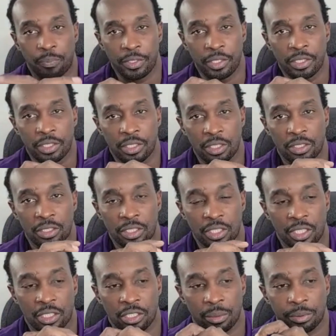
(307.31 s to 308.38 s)
please
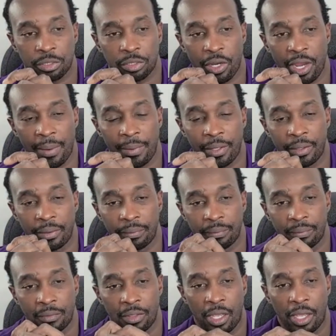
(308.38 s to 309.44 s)
consider subscribing
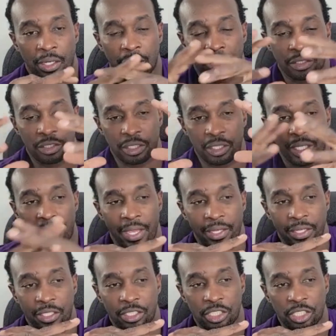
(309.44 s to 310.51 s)
and consider
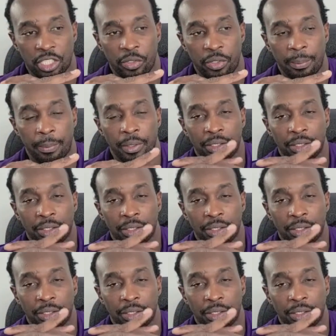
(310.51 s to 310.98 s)
liking and sharing.